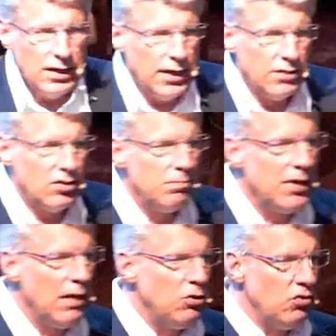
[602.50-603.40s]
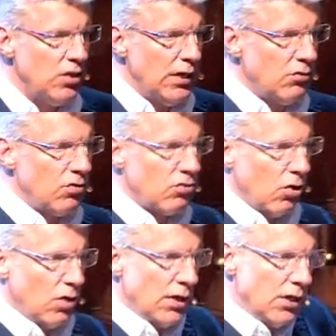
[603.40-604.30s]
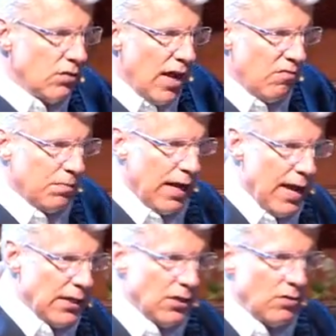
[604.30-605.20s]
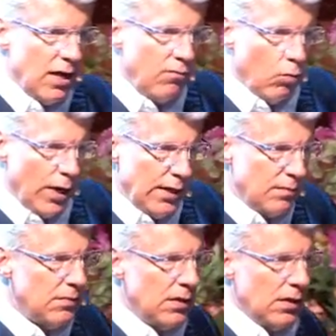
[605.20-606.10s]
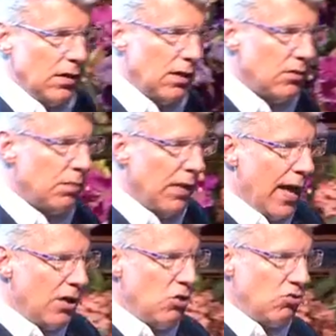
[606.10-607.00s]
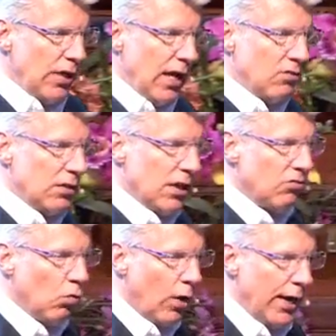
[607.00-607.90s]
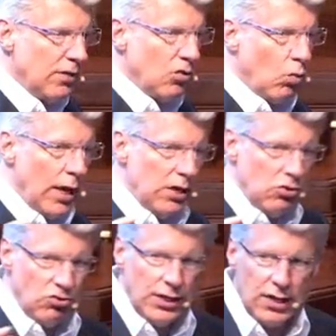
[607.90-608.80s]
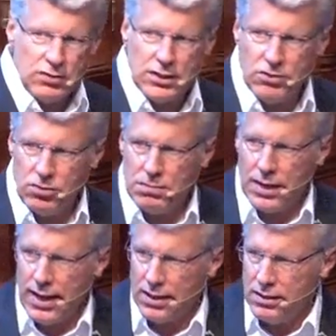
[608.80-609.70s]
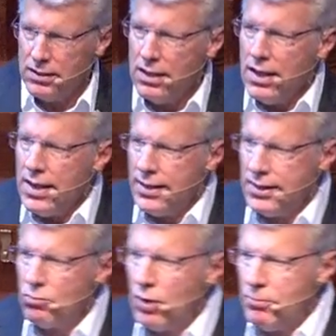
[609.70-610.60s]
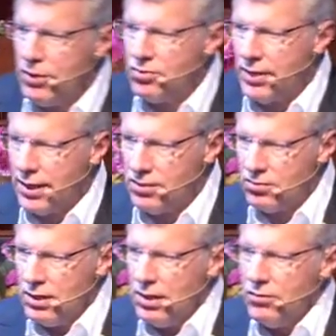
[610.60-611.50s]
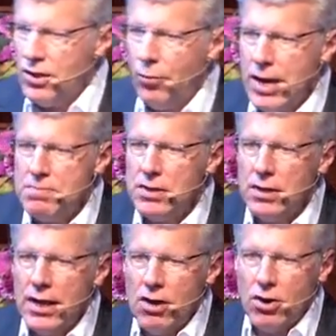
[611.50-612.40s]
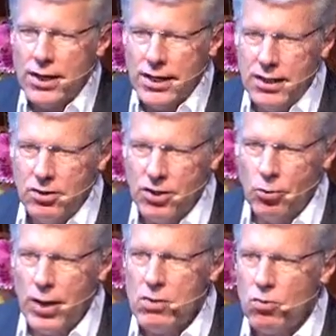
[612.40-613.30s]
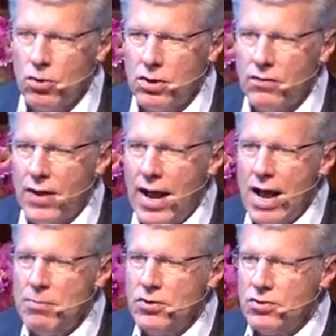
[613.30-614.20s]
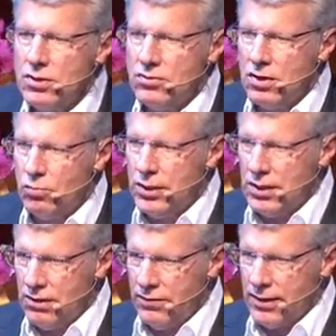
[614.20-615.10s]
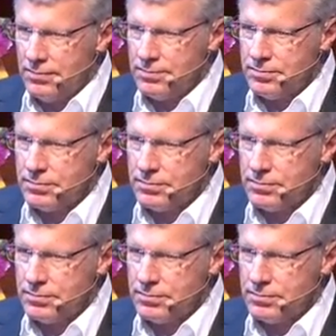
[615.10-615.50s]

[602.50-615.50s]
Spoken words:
And sometimes you see it as a circle, and it's half black and it's half white. The black usually has a touch of white, and the white usually has a touch of black. And it represents the great polarity, or the great world of opposites that we live in.